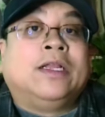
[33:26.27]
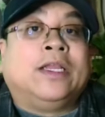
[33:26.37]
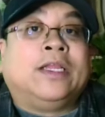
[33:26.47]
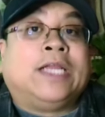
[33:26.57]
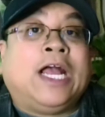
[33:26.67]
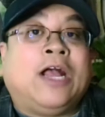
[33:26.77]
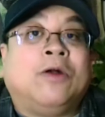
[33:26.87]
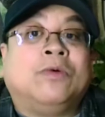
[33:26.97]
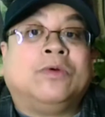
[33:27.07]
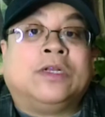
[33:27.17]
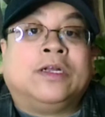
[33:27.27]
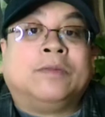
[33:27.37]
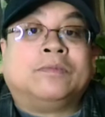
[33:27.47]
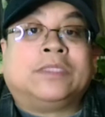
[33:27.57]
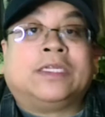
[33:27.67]
and how
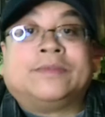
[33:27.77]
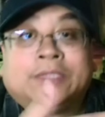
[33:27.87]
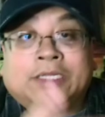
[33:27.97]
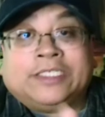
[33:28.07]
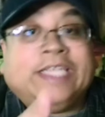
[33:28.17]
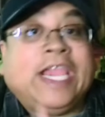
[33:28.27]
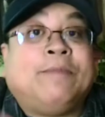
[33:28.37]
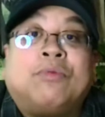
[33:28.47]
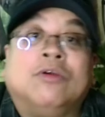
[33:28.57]
um, that his date